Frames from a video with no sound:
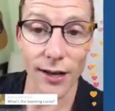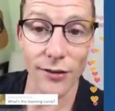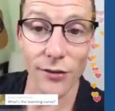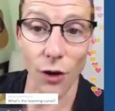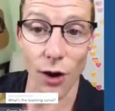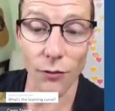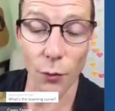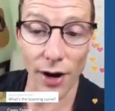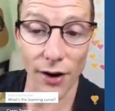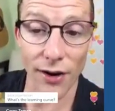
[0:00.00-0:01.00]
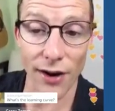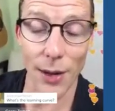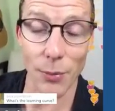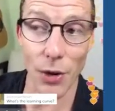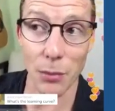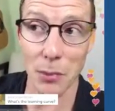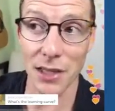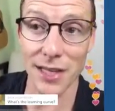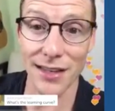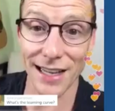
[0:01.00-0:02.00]
software
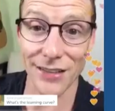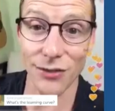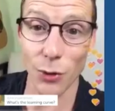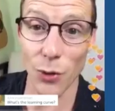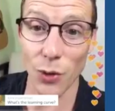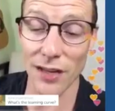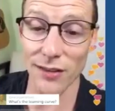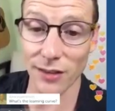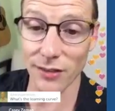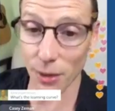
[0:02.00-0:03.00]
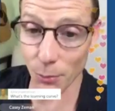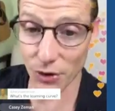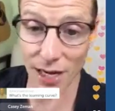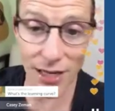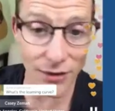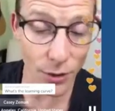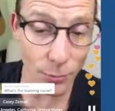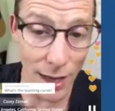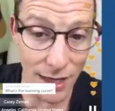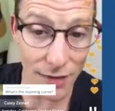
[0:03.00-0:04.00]
probably in the next 3 weeks that's going to pertain to
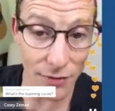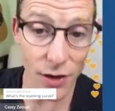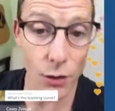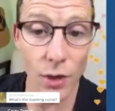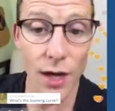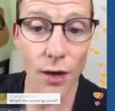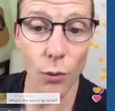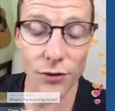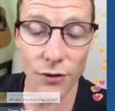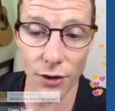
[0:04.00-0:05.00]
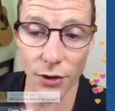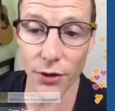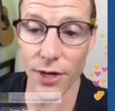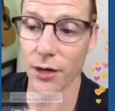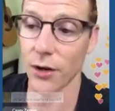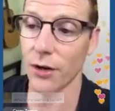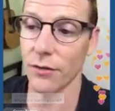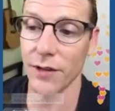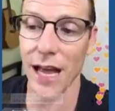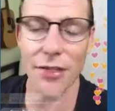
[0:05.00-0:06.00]
many of you. What's the learning
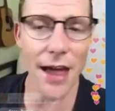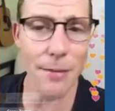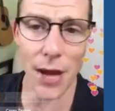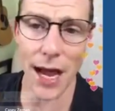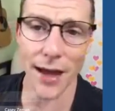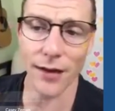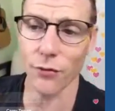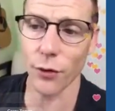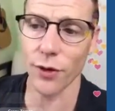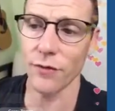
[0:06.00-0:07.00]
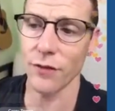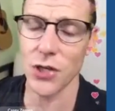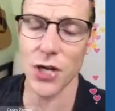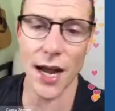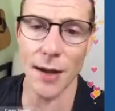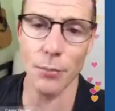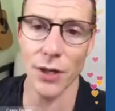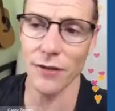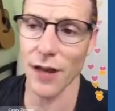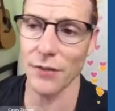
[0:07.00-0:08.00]
curve? Not that bad. For
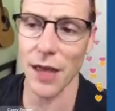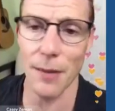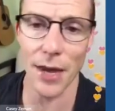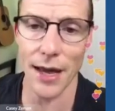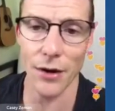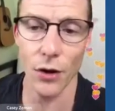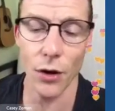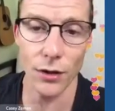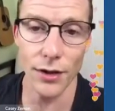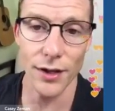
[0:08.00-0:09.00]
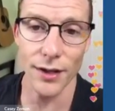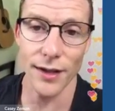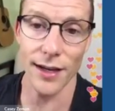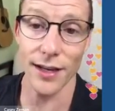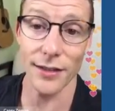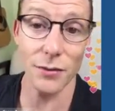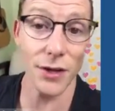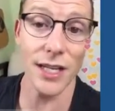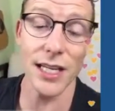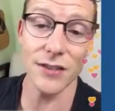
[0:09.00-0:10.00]
InvisionApp, it's not that bad at all. It's
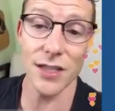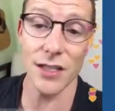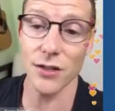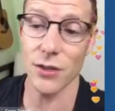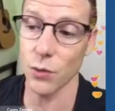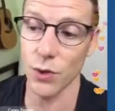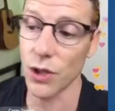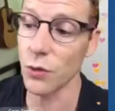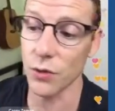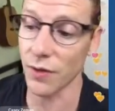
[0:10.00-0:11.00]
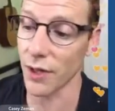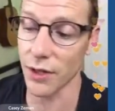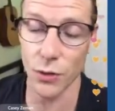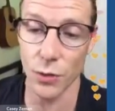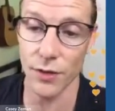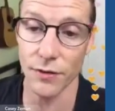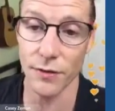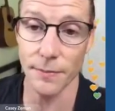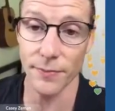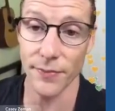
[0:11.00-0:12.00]
very easy to use, very intuitive.
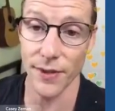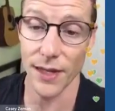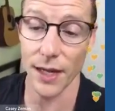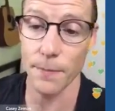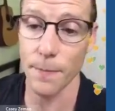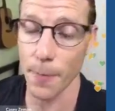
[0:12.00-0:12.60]
Yeah.